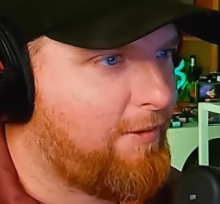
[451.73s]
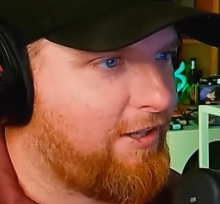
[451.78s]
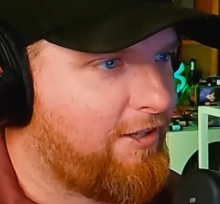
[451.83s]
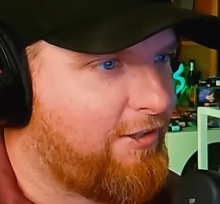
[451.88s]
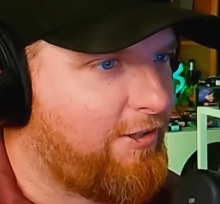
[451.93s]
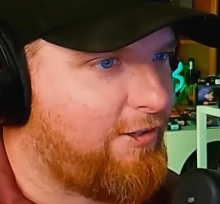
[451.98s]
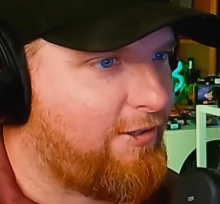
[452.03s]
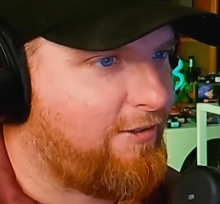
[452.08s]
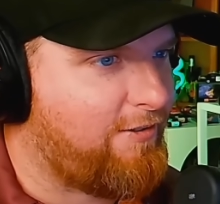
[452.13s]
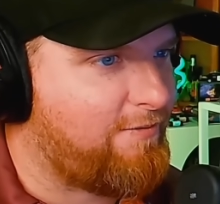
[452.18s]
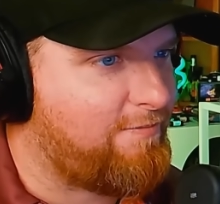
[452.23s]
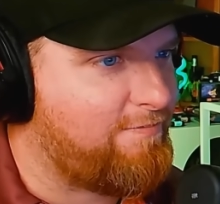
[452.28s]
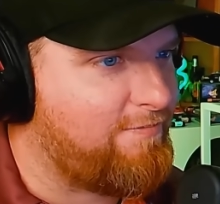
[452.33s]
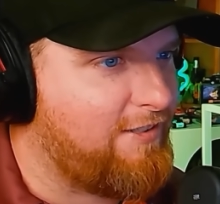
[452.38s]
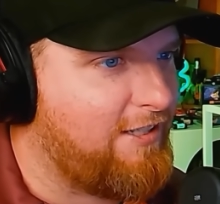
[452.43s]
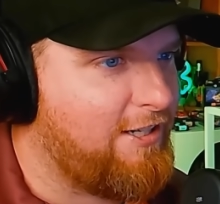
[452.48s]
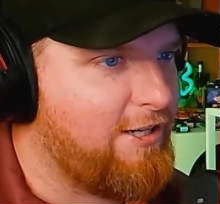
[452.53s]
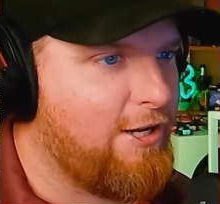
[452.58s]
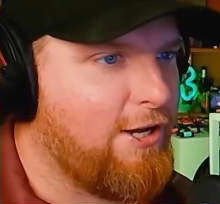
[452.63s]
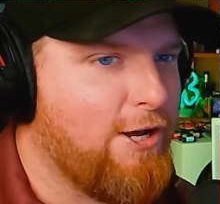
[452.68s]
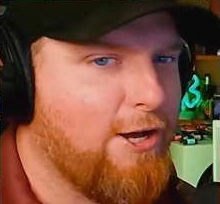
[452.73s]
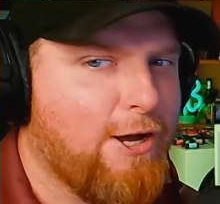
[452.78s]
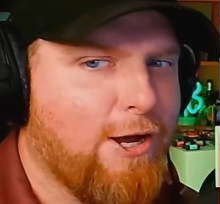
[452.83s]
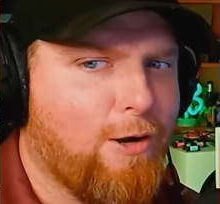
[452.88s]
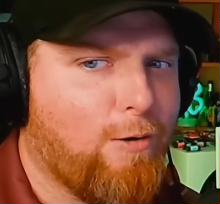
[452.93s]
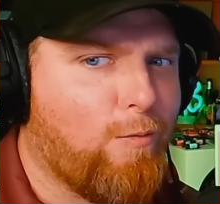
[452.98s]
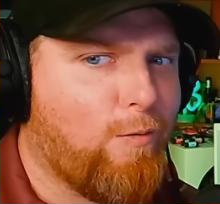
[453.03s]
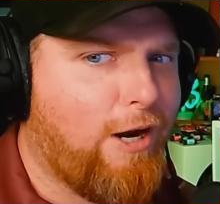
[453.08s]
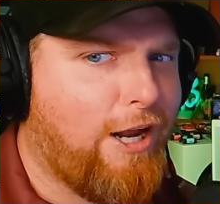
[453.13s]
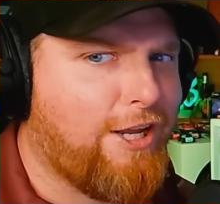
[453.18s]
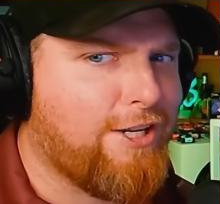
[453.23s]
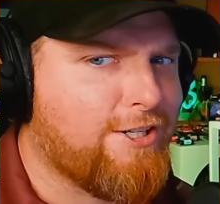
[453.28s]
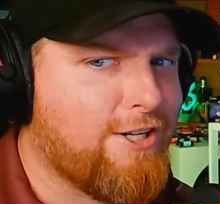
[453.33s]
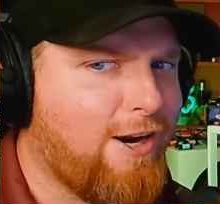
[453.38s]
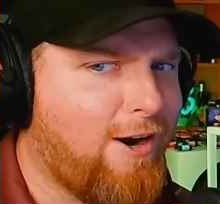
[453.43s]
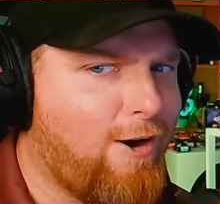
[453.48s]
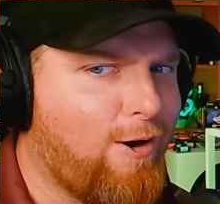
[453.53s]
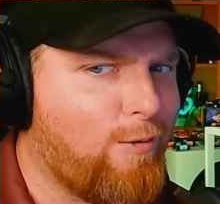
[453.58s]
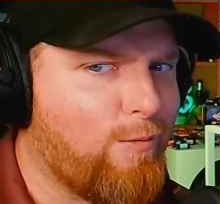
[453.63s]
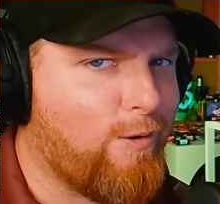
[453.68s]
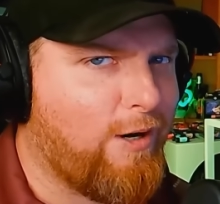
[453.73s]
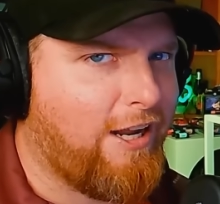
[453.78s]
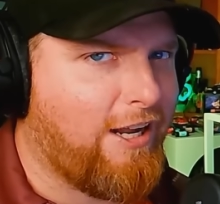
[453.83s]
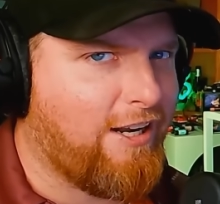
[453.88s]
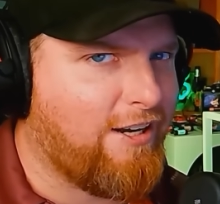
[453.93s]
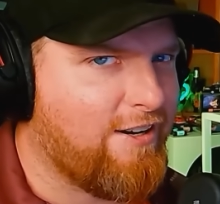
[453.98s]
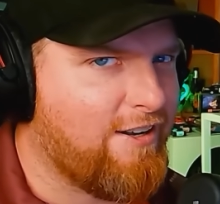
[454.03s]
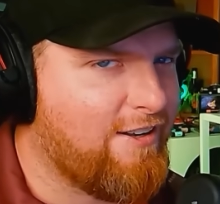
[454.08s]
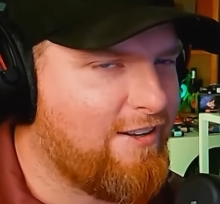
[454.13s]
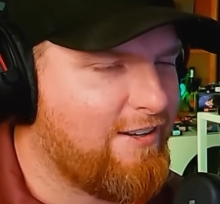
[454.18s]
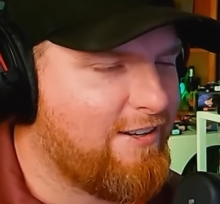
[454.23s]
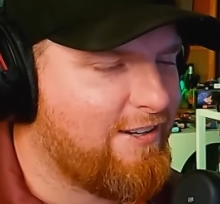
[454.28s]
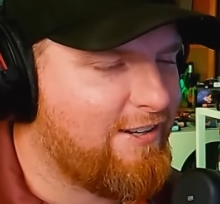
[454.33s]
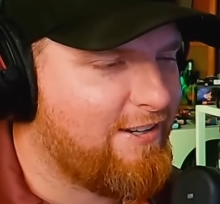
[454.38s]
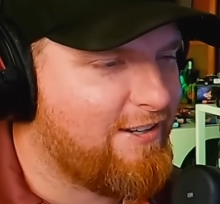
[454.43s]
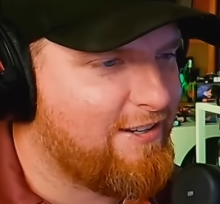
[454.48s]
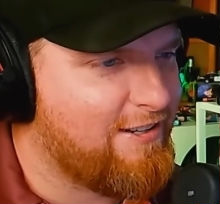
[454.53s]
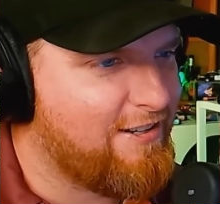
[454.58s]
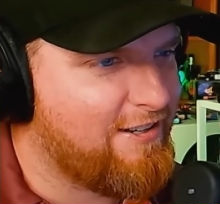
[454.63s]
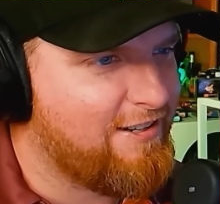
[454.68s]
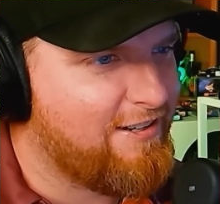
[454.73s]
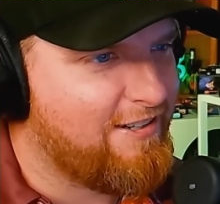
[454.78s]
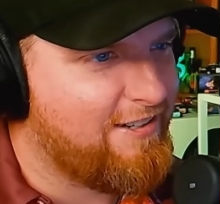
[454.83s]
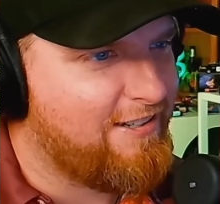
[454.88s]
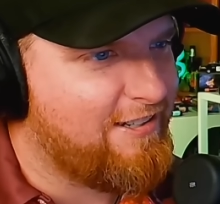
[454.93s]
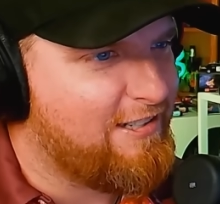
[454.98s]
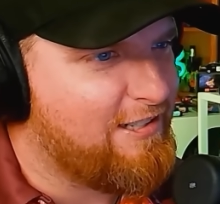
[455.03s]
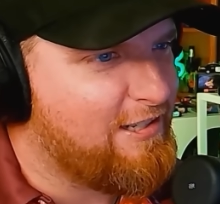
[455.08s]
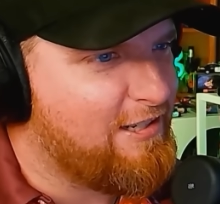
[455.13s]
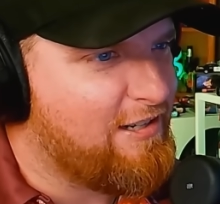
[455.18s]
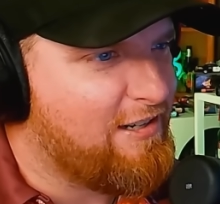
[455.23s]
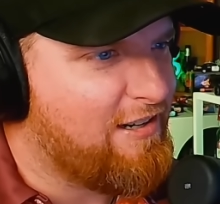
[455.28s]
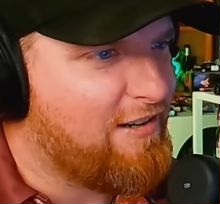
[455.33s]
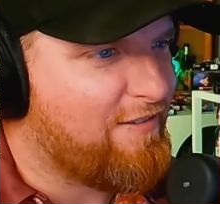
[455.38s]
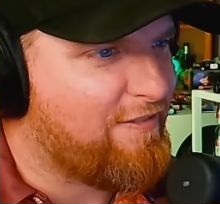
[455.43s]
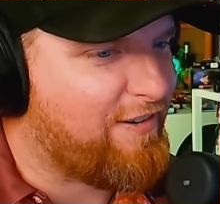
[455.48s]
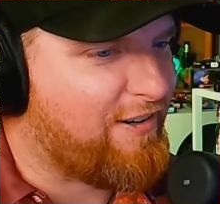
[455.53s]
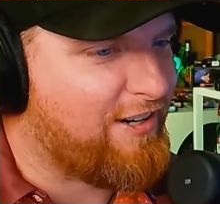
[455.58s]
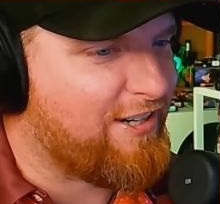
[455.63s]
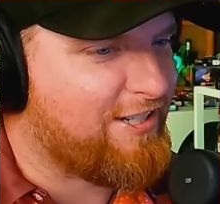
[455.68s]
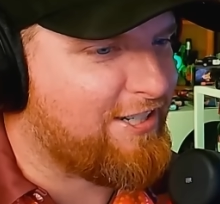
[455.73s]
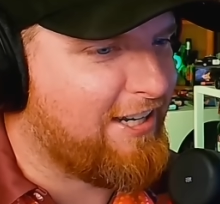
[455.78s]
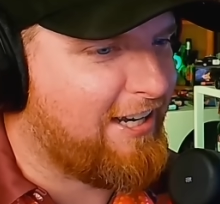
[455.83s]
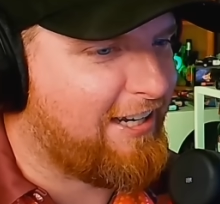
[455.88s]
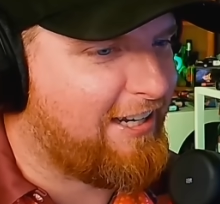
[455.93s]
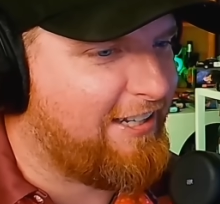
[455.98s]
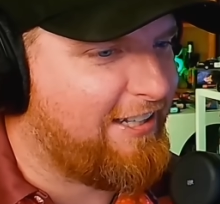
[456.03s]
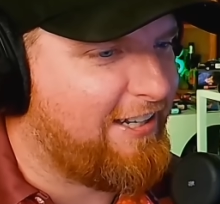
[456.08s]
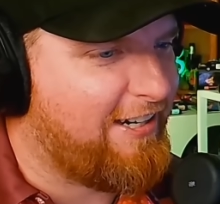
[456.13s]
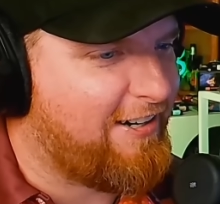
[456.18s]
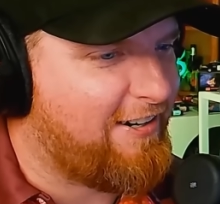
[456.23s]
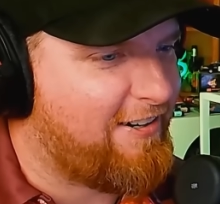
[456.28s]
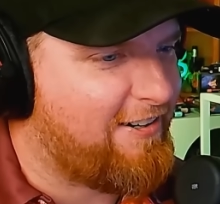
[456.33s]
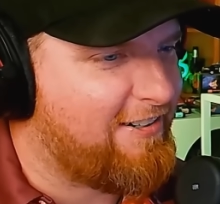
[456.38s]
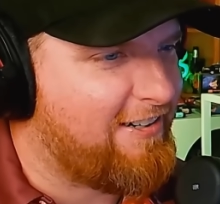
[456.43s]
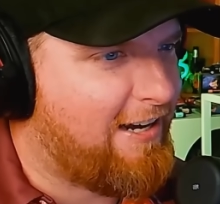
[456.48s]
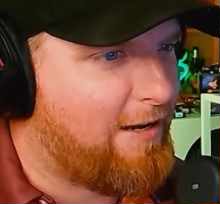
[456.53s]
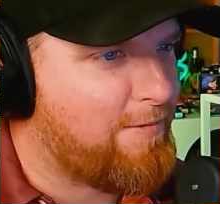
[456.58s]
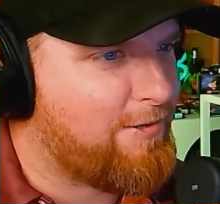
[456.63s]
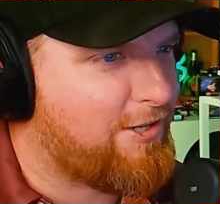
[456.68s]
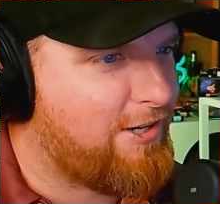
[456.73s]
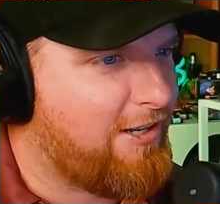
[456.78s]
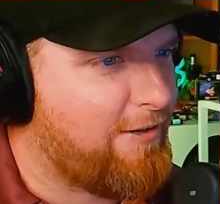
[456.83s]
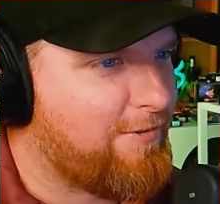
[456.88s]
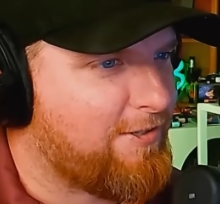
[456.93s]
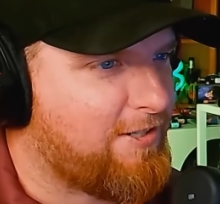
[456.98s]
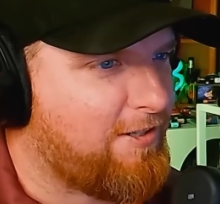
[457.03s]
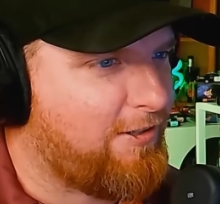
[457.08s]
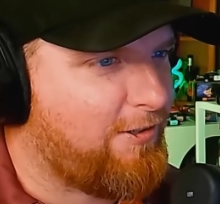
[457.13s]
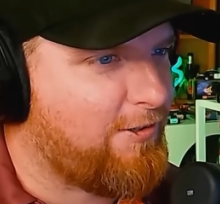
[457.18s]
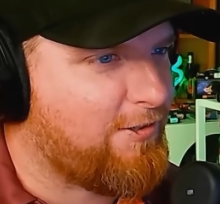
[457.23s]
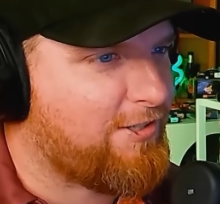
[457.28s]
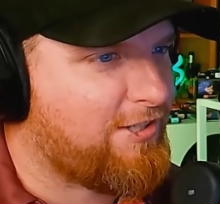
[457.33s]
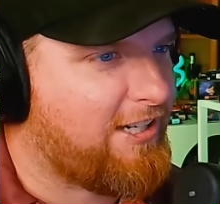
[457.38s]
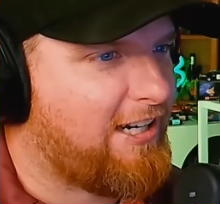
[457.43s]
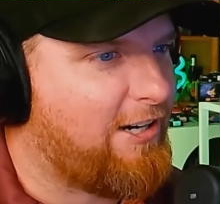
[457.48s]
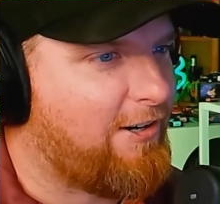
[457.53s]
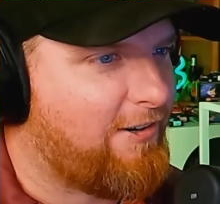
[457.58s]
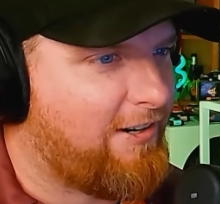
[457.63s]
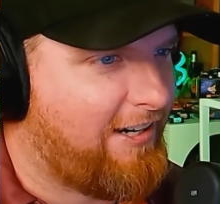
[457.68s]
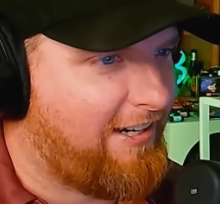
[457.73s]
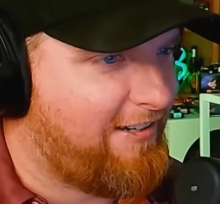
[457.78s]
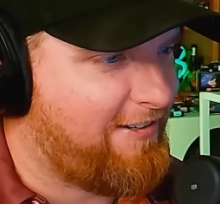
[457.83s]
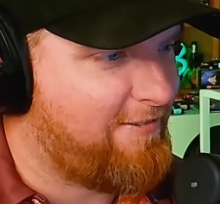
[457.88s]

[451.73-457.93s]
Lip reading: a little raised heart rate for a second there. I'm sure that was a little scary.